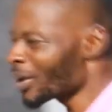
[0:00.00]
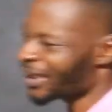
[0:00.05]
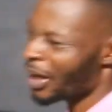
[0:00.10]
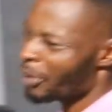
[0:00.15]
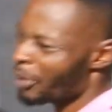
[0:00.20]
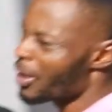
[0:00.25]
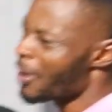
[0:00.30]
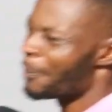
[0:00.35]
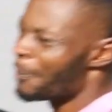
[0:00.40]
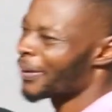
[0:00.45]

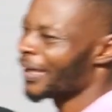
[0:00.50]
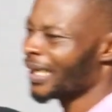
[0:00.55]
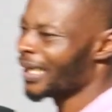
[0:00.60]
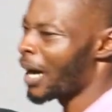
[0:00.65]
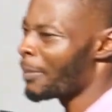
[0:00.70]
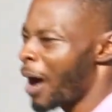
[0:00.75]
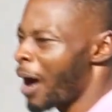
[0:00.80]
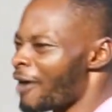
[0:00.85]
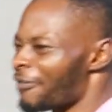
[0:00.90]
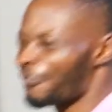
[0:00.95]
What are we
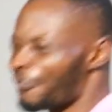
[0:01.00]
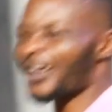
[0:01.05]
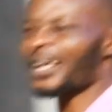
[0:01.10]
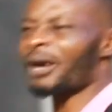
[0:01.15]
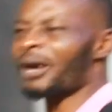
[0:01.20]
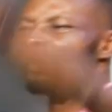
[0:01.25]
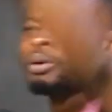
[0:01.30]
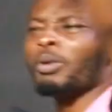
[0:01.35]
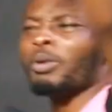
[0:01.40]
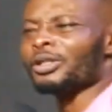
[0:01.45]
praying about?
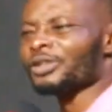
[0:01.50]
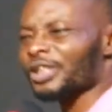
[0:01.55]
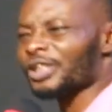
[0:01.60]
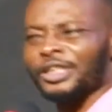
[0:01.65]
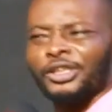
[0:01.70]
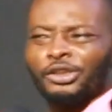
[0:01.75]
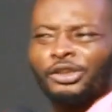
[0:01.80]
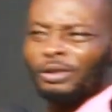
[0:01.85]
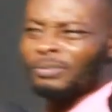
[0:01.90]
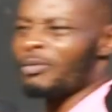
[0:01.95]
Father, we want
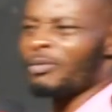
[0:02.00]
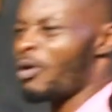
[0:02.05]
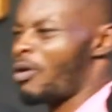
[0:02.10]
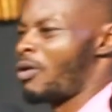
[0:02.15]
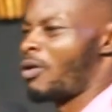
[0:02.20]
to see you